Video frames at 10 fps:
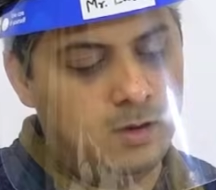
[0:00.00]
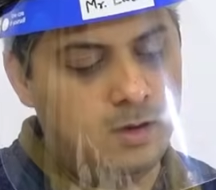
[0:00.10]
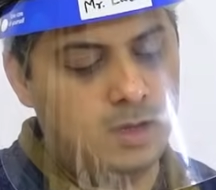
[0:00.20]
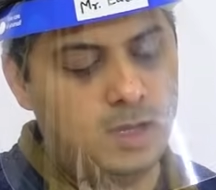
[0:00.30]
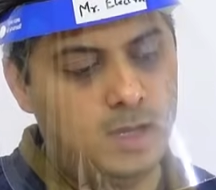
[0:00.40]

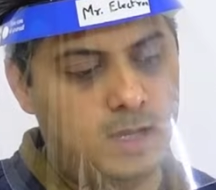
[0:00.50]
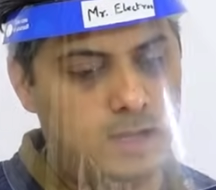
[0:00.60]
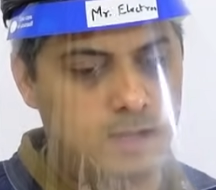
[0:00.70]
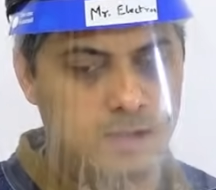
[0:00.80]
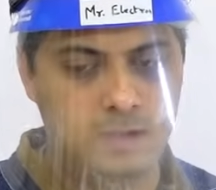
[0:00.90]

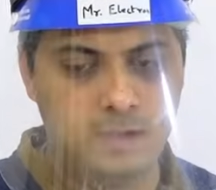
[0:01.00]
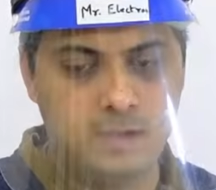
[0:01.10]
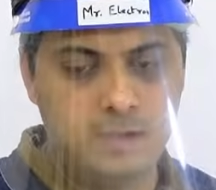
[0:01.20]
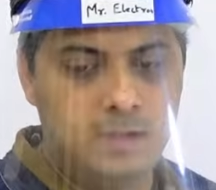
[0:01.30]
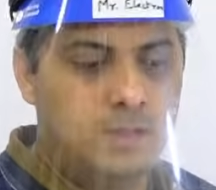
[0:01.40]
Ah,
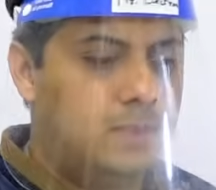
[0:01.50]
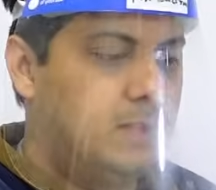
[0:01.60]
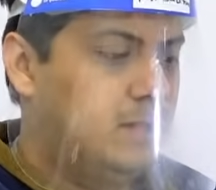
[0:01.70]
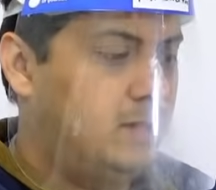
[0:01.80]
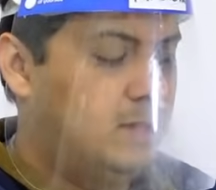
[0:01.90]

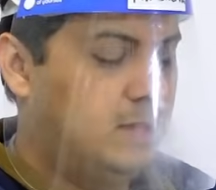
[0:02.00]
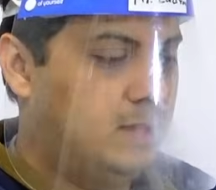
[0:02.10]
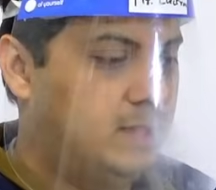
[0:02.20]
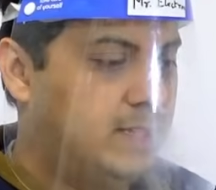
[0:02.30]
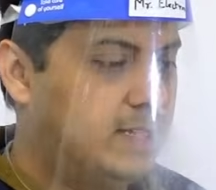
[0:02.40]

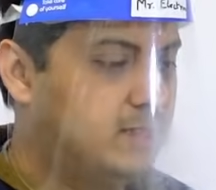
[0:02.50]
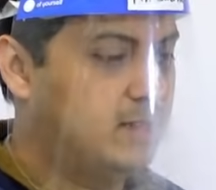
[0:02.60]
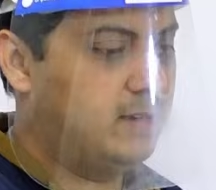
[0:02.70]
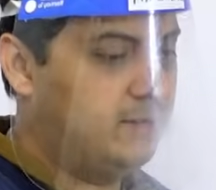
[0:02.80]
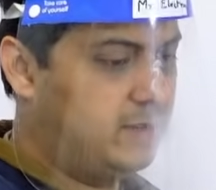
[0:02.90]
uh, that's
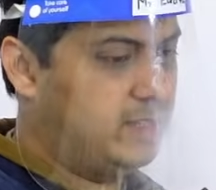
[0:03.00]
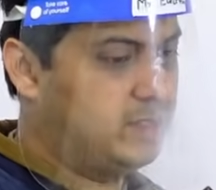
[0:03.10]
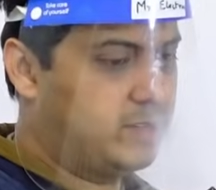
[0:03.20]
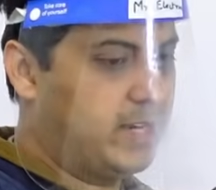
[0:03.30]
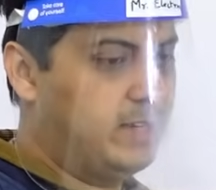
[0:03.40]
enough.
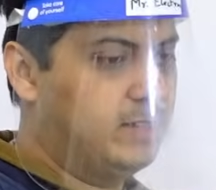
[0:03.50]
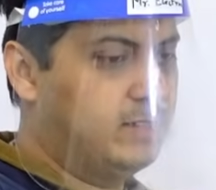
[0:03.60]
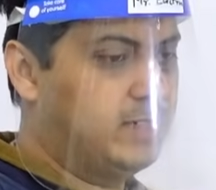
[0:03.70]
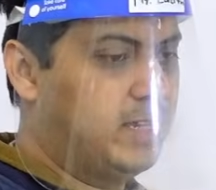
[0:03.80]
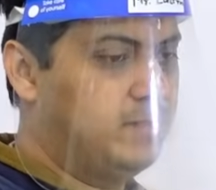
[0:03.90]
Let's try it
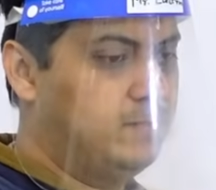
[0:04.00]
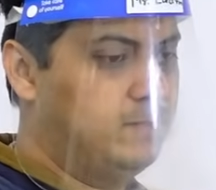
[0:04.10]
this time.